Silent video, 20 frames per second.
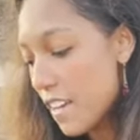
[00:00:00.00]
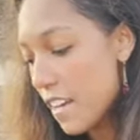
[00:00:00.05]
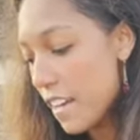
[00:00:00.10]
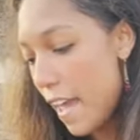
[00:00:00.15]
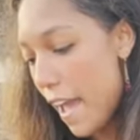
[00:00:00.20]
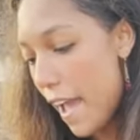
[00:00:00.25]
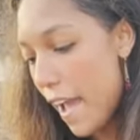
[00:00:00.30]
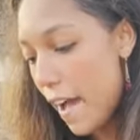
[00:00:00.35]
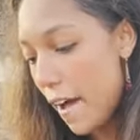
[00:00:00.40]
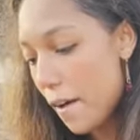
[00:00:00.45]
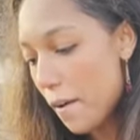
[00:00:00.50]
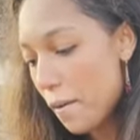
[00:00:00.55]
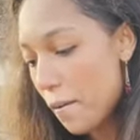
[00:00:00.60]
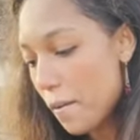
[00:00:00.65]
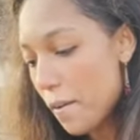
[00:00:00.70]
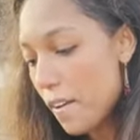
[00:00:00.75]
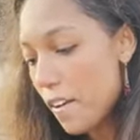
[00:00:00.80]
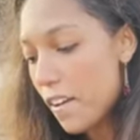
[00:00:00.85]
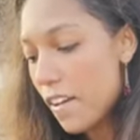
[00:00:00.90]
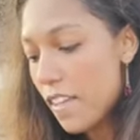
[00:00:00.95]
now,
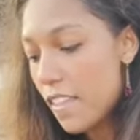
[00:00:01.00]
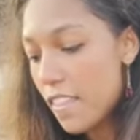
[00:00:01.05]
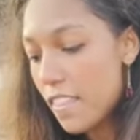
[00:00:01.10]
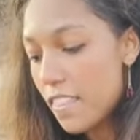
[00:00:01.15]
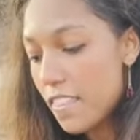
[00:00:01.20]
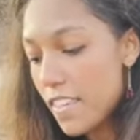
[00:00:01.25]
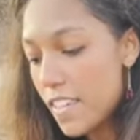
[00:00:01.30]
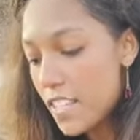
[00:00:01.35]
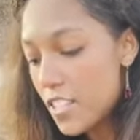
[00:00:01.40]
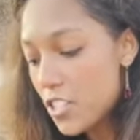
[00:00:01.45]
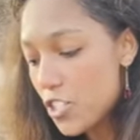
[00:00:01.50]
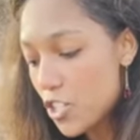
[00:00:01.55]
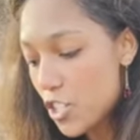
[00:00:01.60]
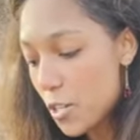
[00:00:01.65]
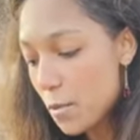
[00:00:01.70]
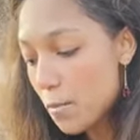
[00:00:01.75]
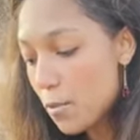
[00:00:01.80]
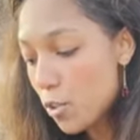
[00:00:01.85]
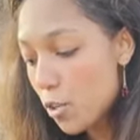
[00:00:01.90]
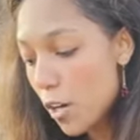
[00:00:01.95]
this
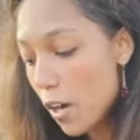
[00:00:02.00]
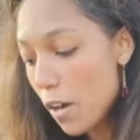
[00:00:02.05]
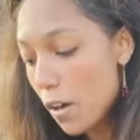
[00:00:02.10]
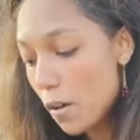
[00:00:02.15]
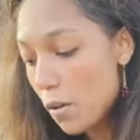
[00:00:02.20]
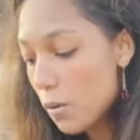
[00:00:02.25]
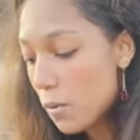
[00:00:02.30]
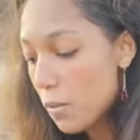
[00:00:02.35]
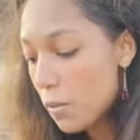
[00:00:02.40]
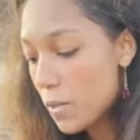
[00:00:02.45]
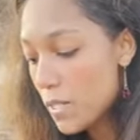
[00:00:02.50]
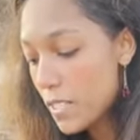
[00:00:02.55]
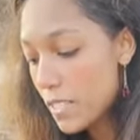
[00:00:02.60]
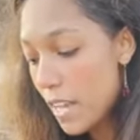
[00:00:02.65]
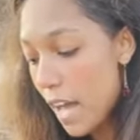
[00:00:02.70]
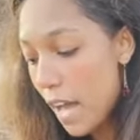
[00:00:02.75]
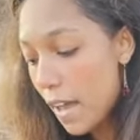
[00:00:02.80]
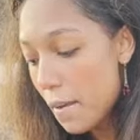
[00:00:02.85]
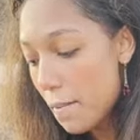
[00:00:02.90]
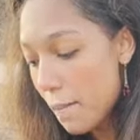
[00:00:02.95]
Jim Crow was
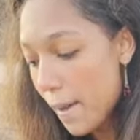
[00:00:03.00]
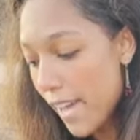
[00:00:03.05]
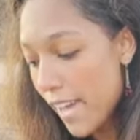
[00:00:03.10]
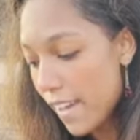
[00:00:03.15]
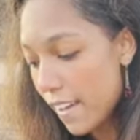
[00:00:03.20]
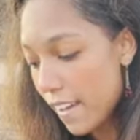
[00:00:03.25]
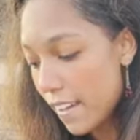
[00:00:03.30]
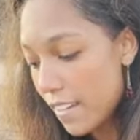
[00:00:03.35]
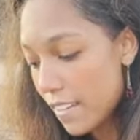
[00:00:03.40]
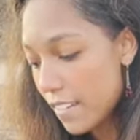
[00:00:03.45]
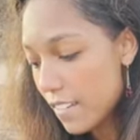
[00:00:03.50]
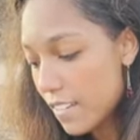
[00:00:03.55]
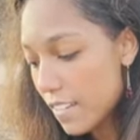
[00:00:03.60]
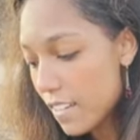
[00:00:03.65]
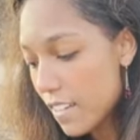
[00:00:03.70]
not a man.